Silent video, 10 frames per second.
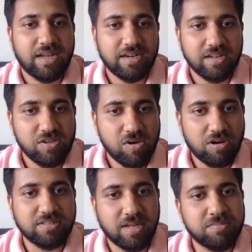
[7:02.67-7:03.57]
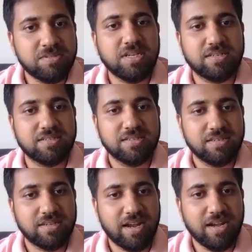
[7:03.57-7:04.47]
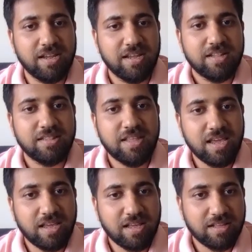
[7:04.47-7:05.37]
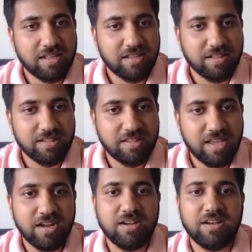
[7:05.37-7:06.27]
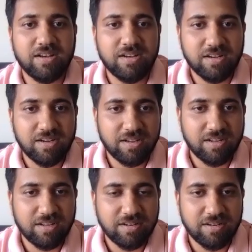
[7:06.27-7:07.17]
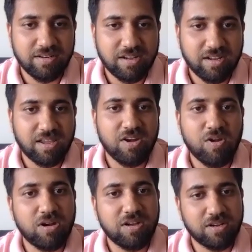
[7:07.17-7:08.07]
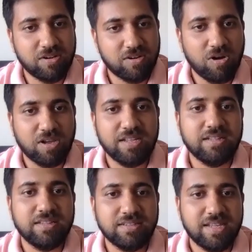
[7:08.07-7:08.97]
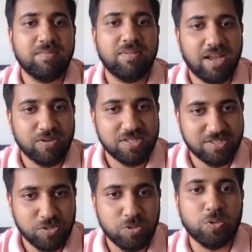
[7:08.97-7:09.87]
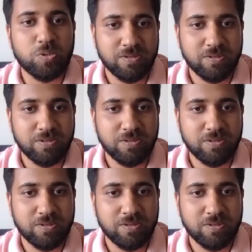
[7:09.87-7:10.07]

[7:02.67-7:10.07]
That your subjects, right? They they cannot talk in the same language as you do,